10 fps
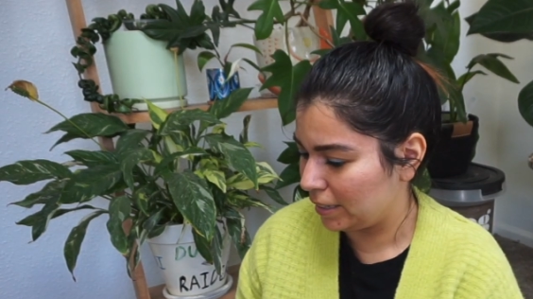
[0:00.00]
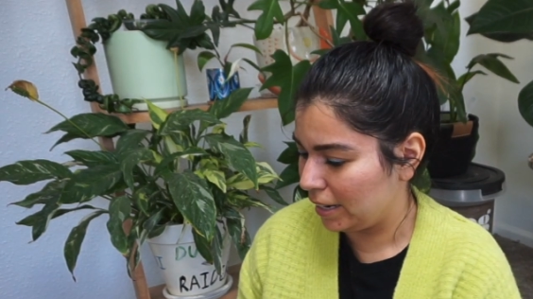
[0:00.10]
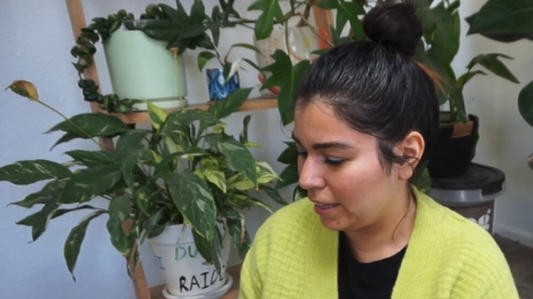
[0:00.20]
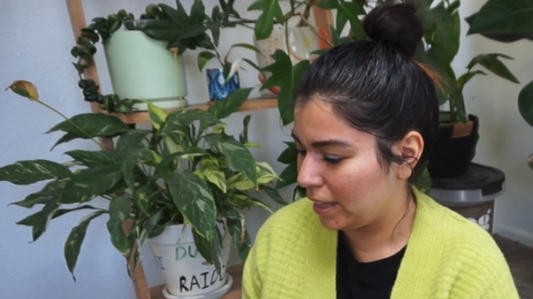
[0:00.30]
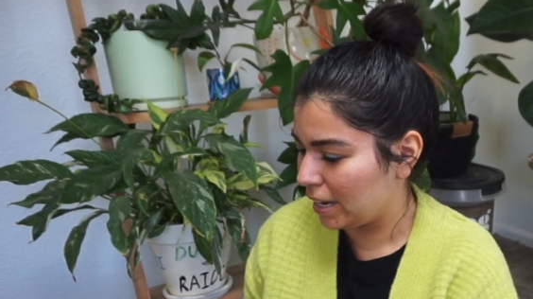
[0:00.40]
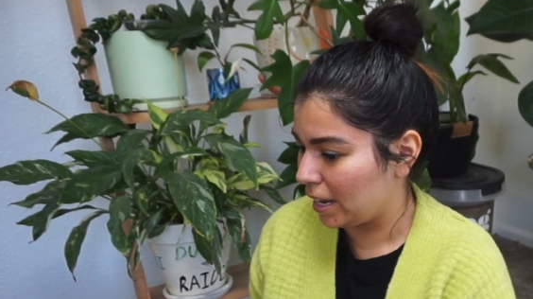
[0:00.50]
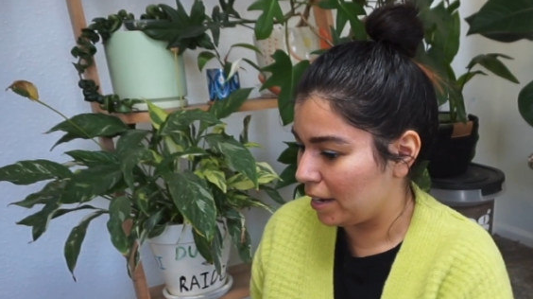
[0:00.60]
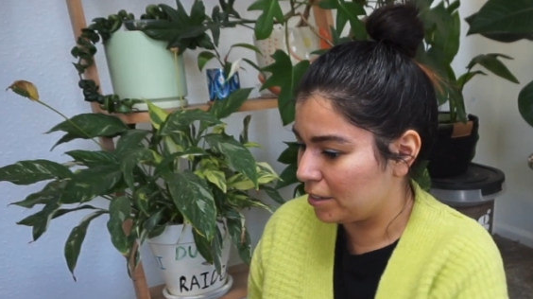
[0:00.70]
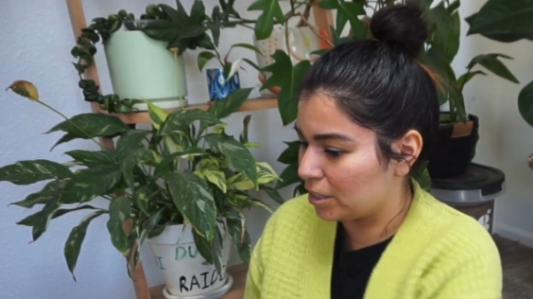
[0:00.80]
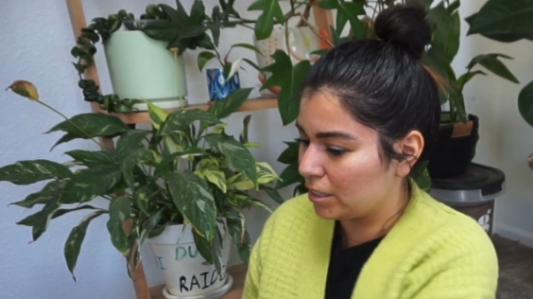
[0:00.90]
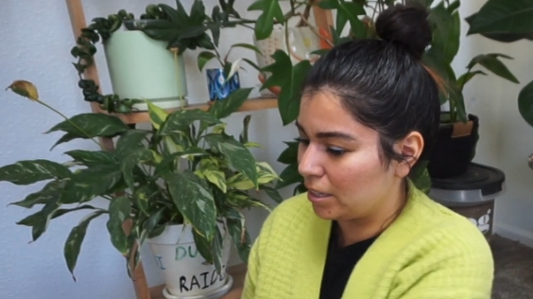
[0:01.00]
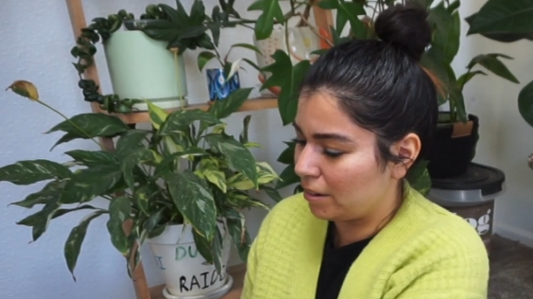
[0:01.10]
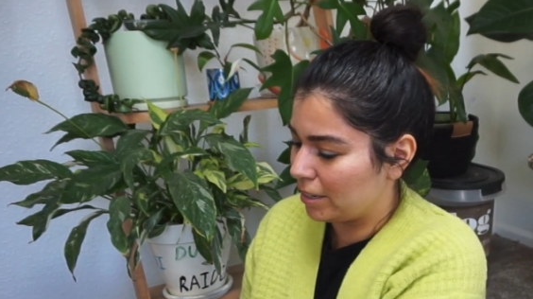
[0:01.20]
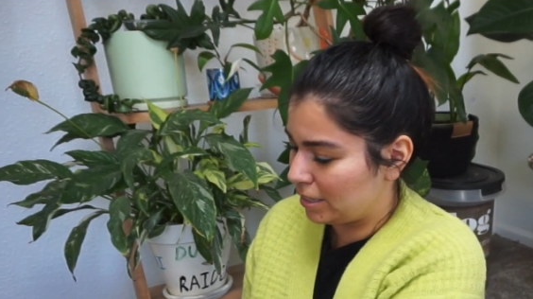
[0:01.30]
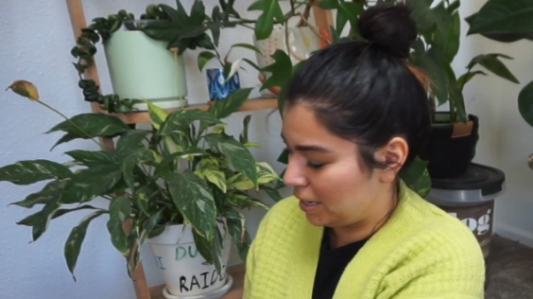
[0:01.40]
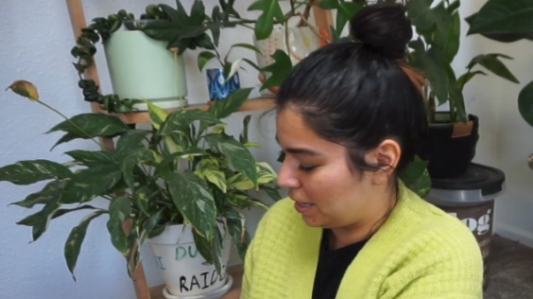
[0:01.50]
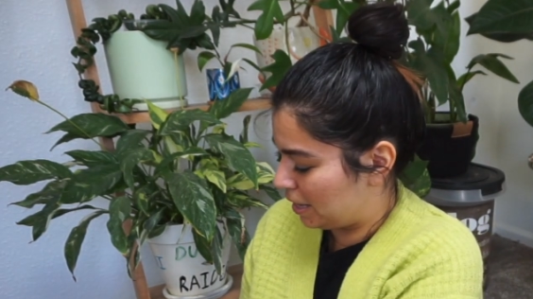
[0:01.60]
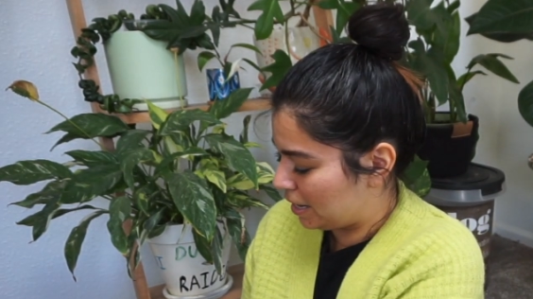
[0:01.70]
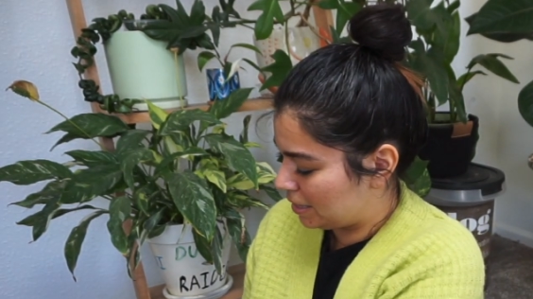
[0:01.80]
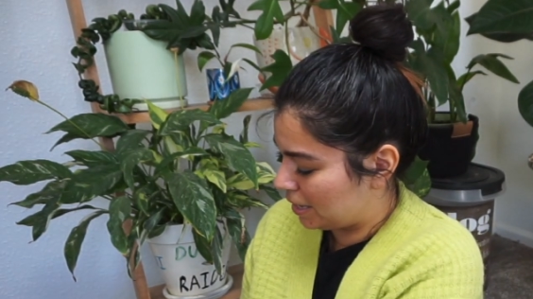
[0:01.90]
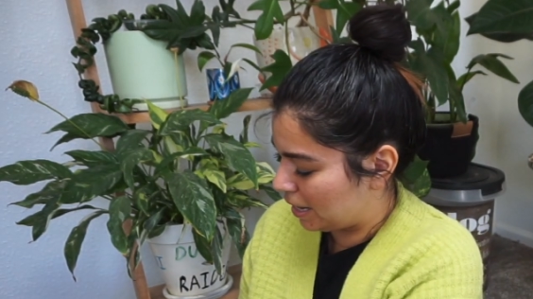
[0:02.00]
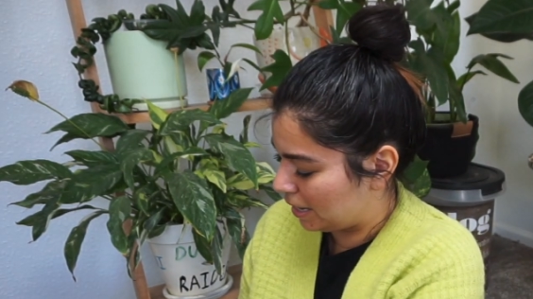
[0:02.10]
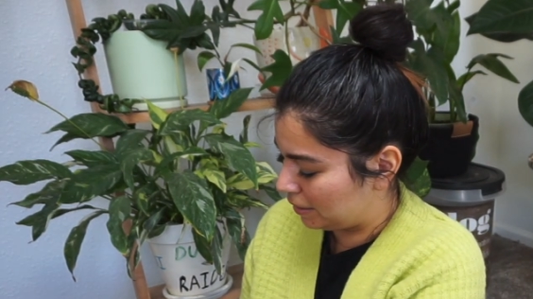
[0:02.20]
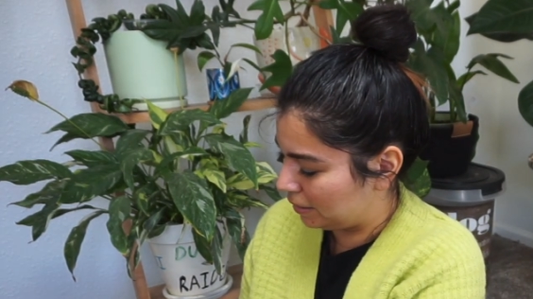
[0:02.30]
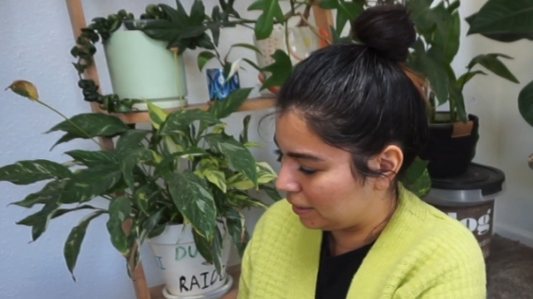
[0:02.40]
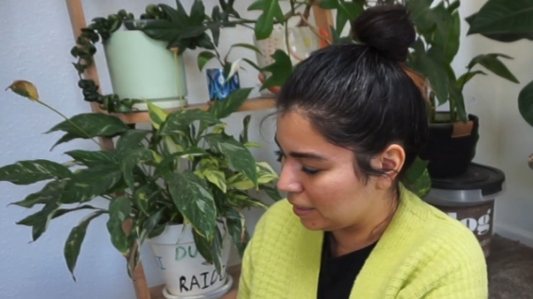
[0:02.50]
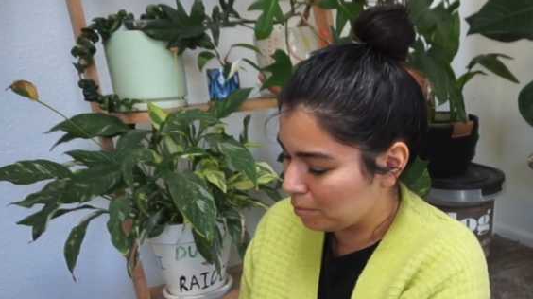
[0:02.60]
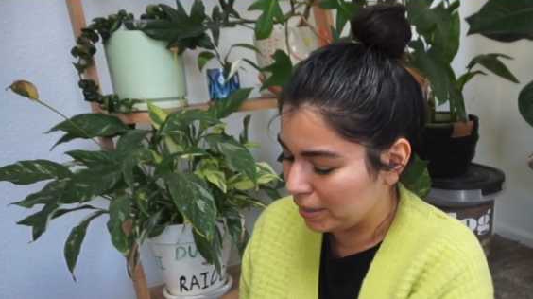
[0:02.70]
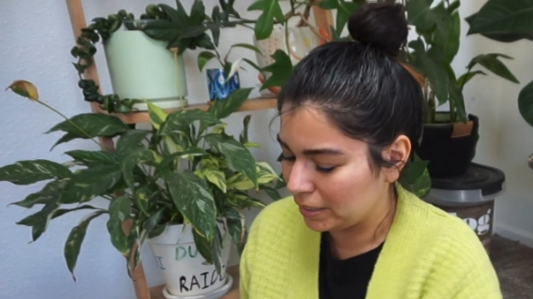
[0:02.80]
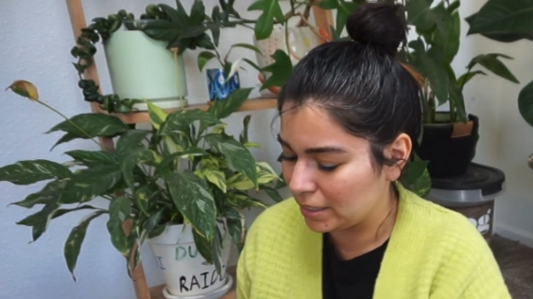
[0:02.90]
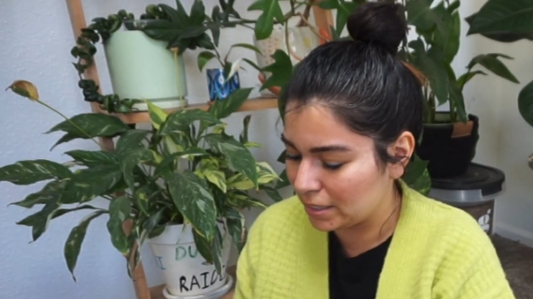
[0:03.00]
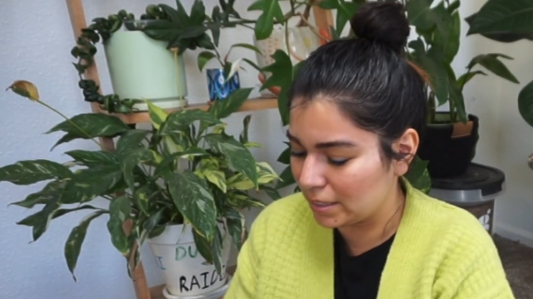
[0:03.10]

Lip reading: I think I just noticed, I think it's getting a little bit